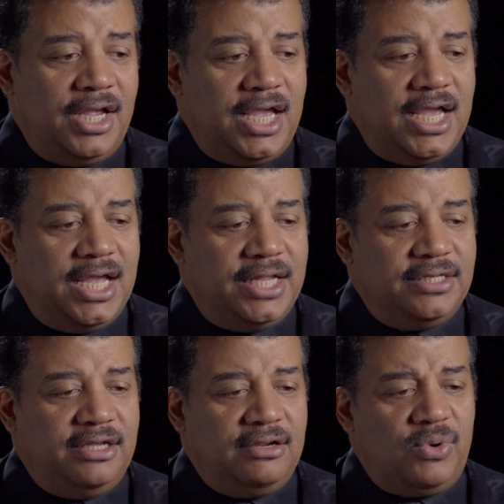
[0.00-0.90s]

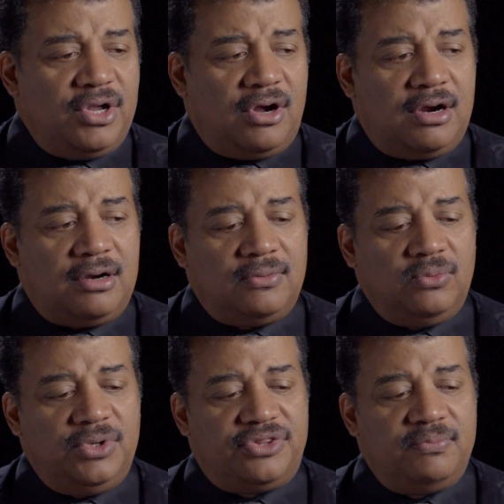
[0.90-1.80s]
And here we are
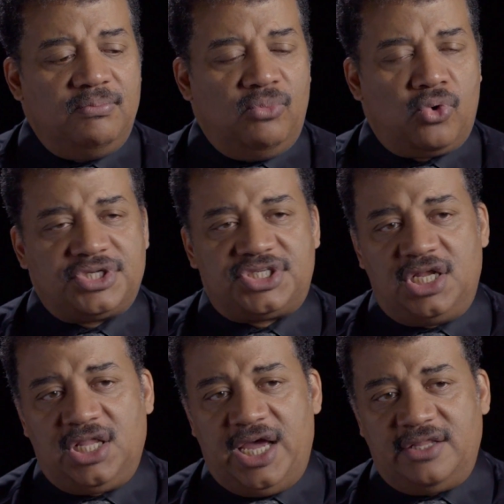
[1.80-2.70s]
with more
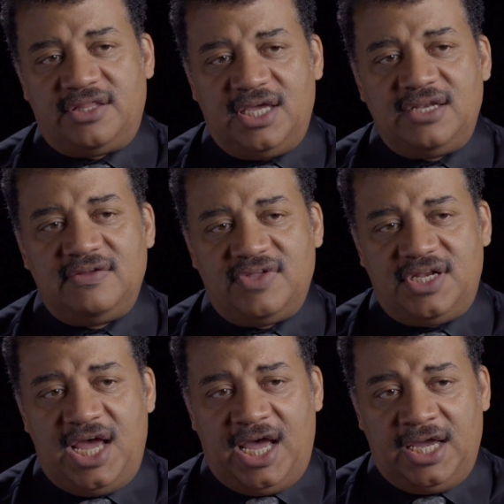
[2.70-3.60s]
sunlight at the end of the
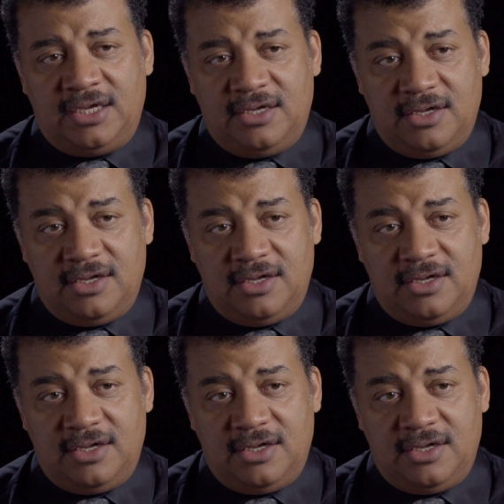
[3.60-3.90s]
day.